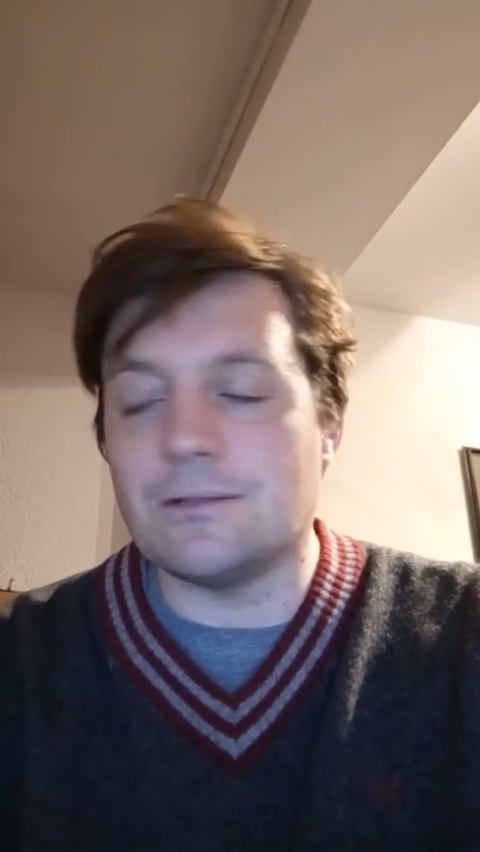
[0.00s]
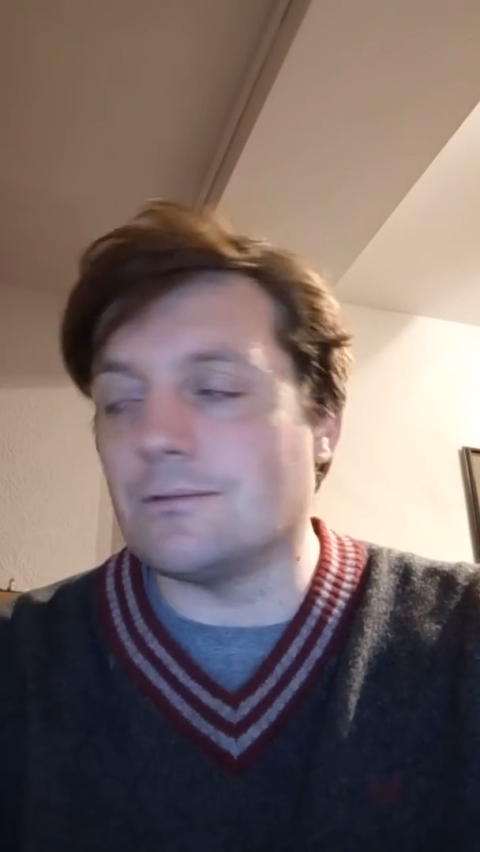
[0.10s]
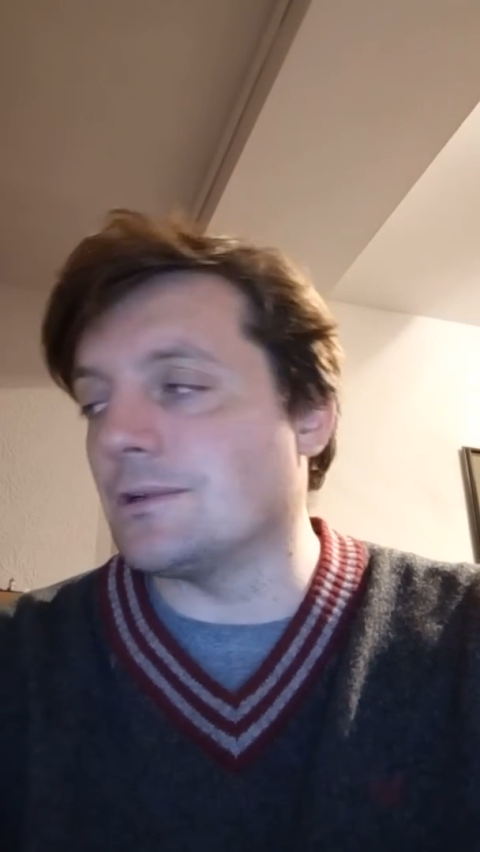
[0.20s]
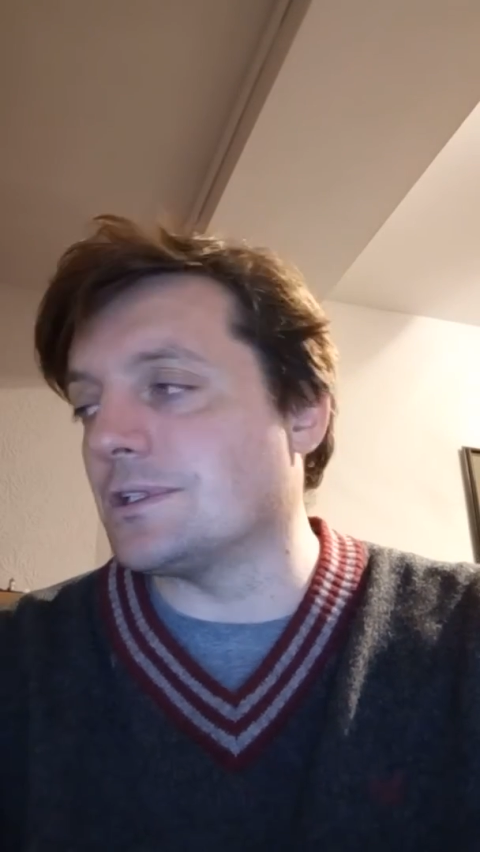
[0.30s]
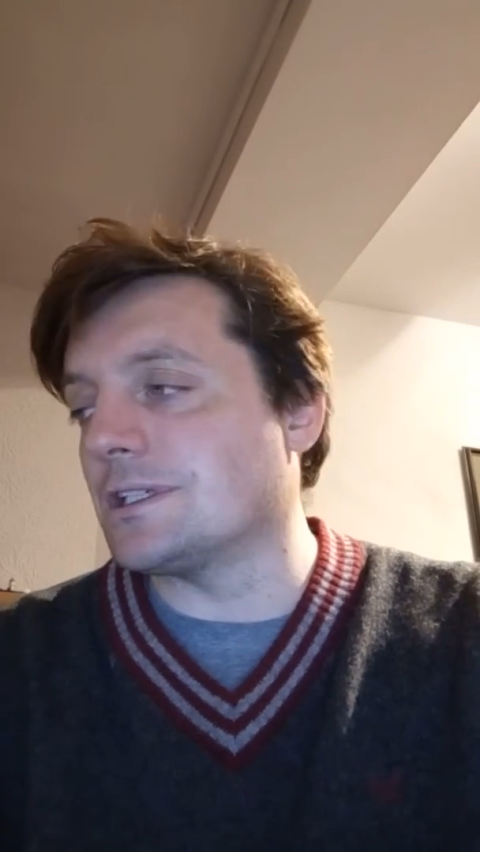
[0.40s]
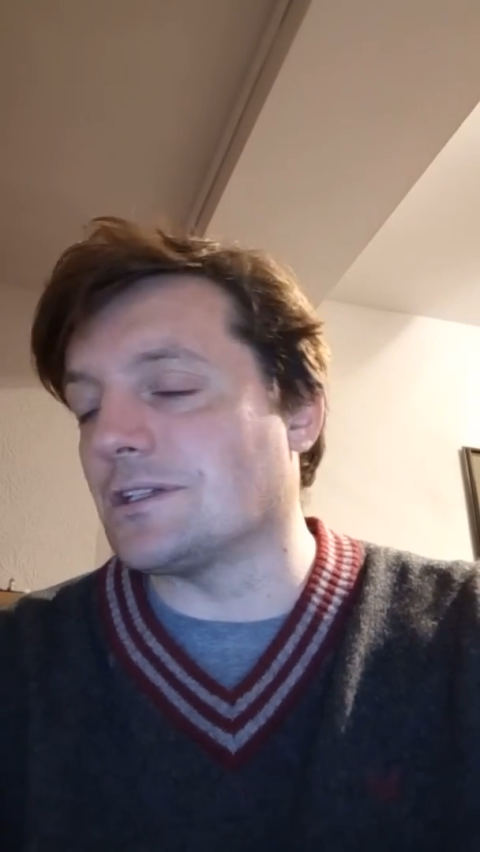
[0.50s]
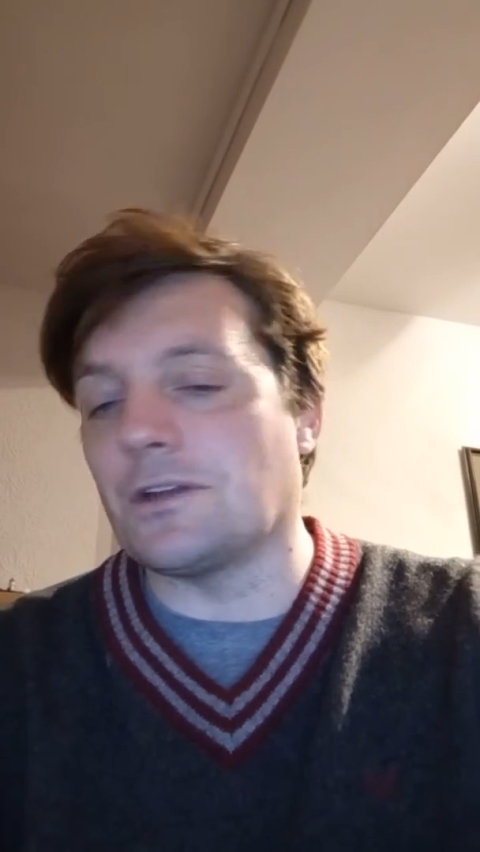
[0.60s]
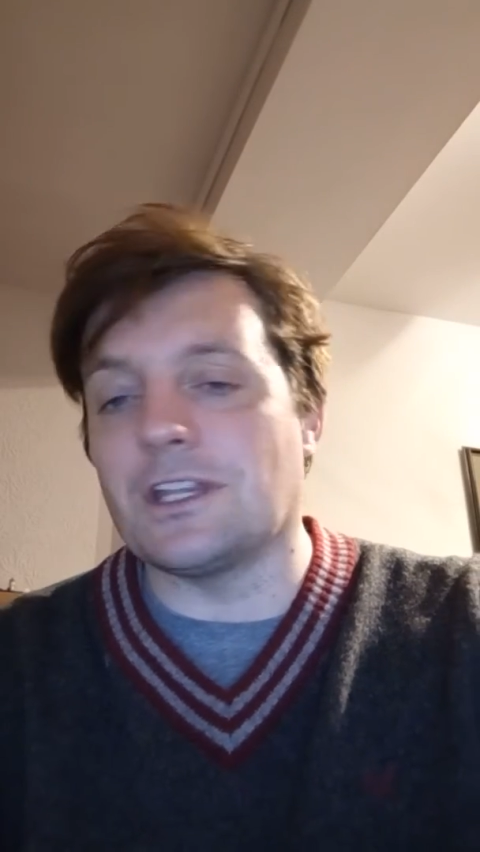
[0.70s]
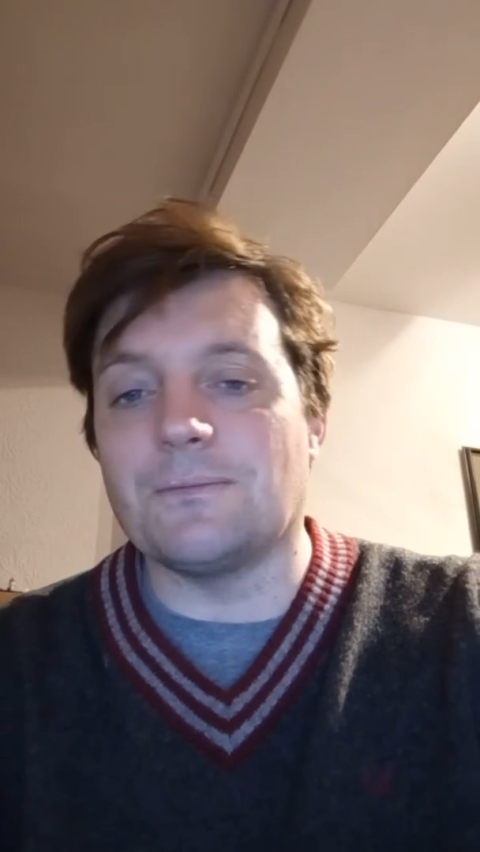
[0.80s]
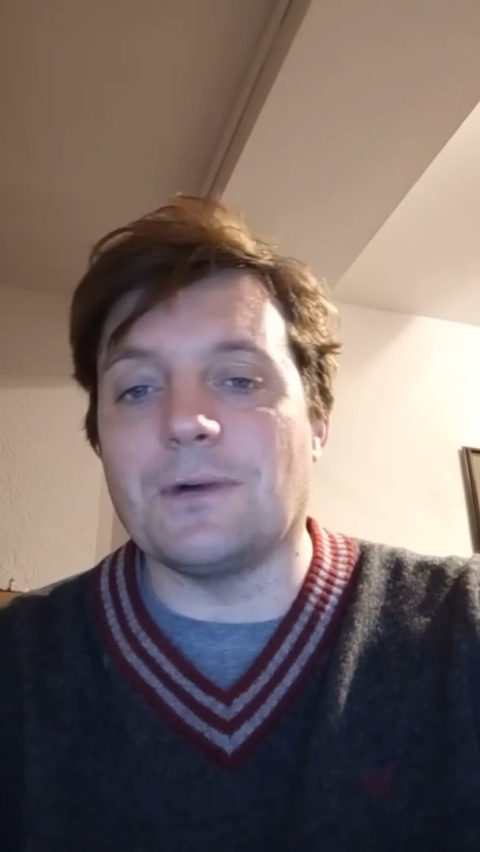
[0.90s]
Well, it's got
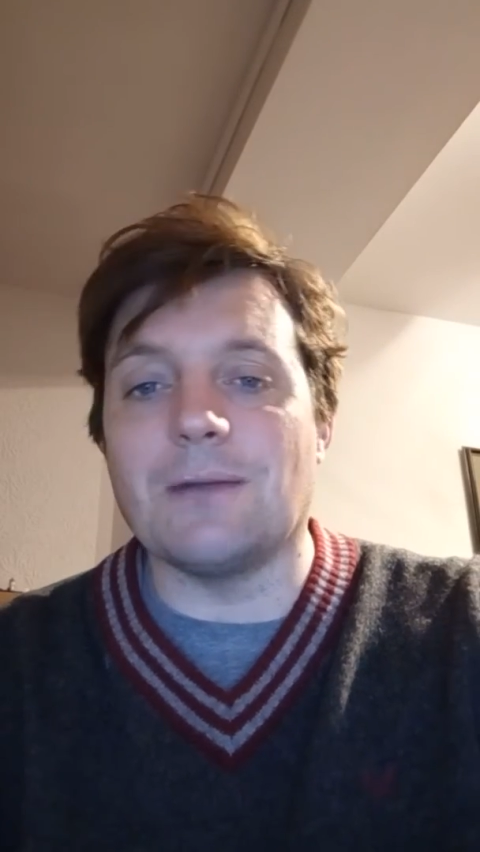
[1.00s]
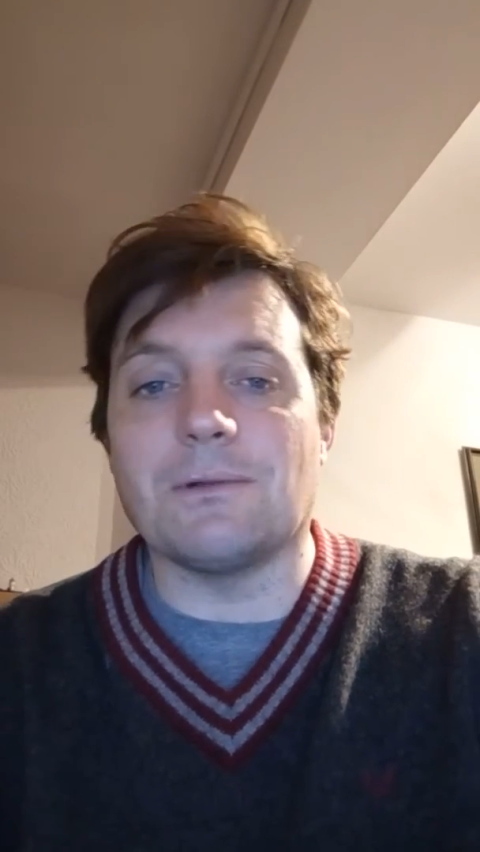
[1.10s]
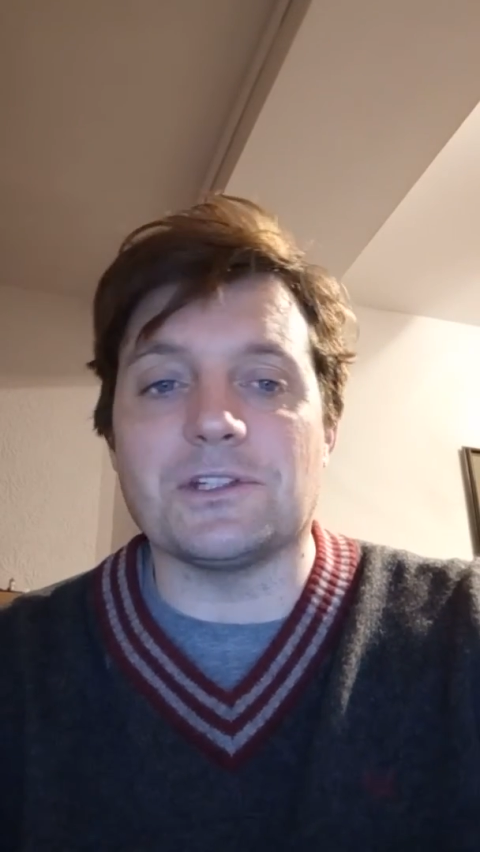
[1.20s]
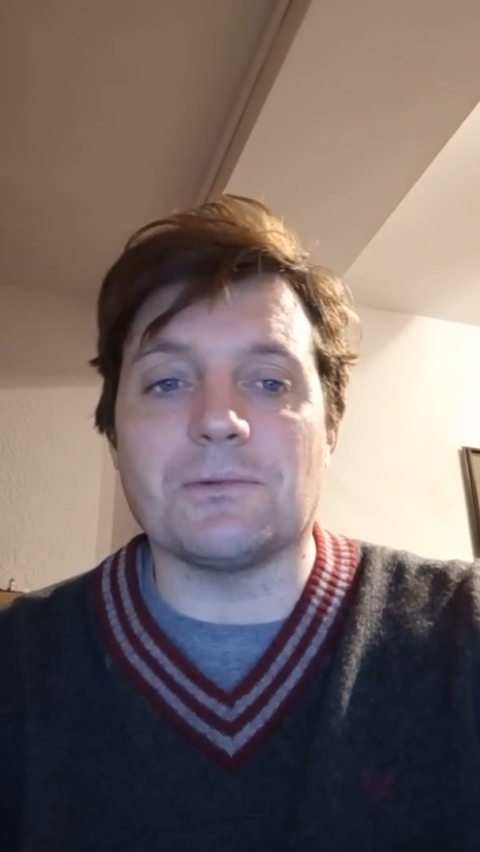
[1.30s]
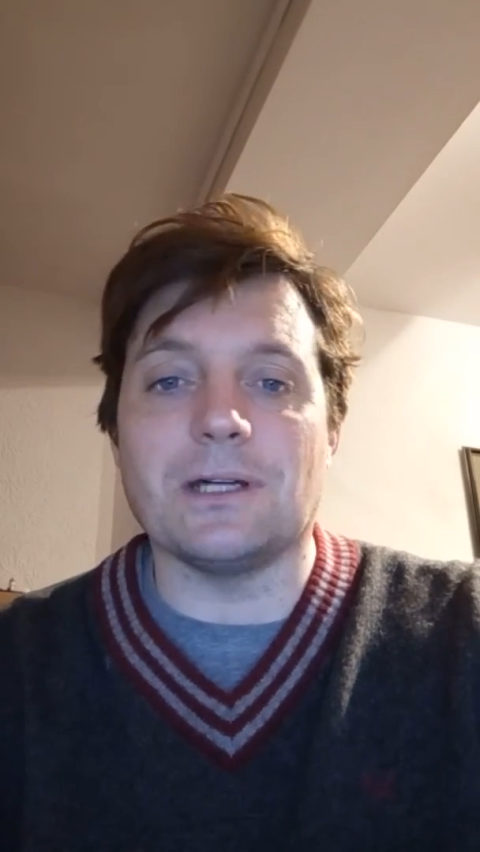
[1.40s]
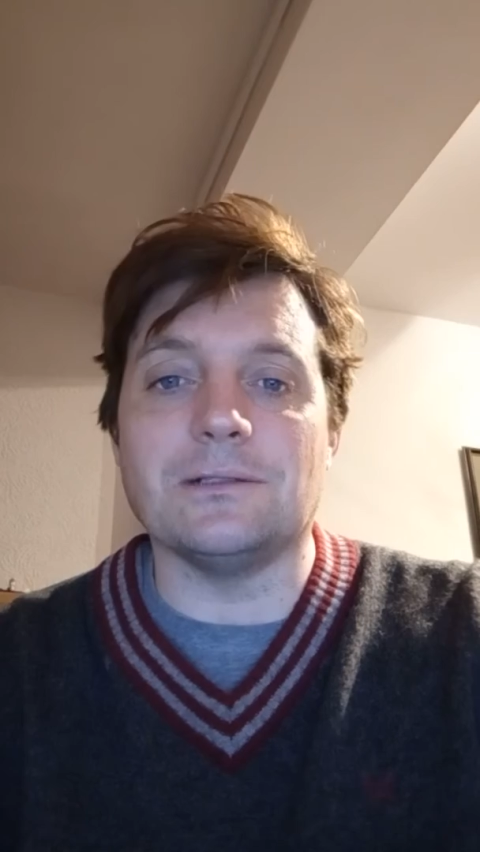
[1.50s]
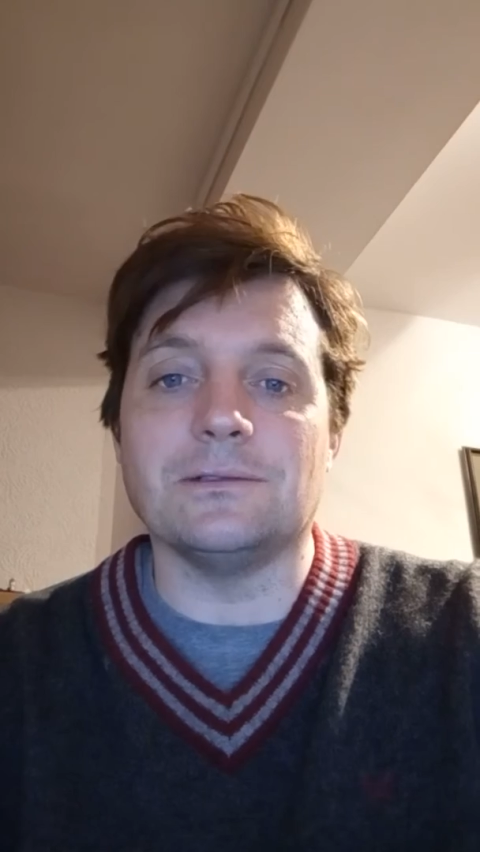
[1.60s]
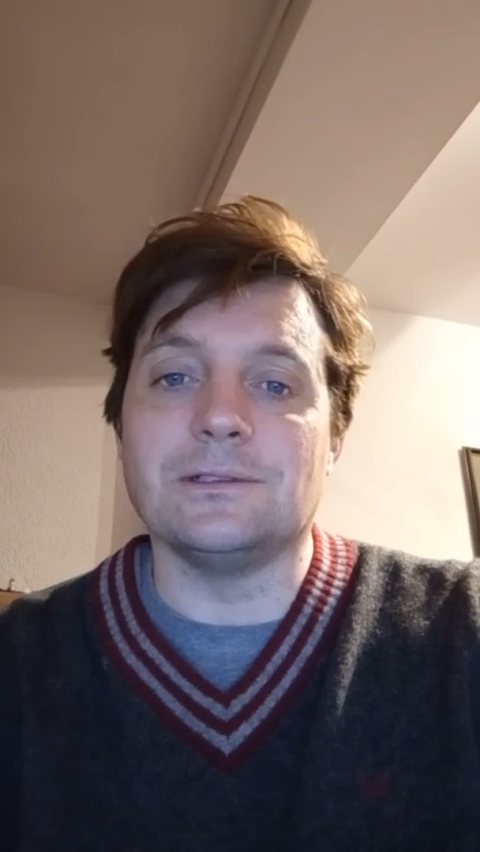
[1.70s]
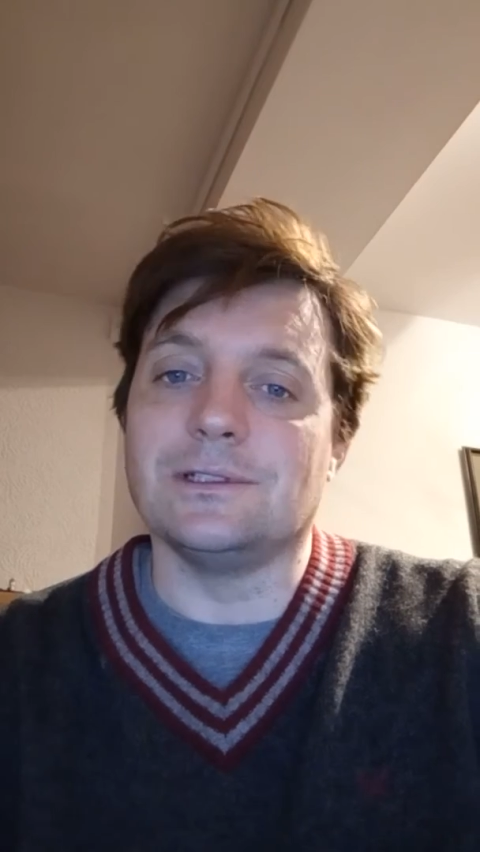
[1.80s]
it in the Bible as well,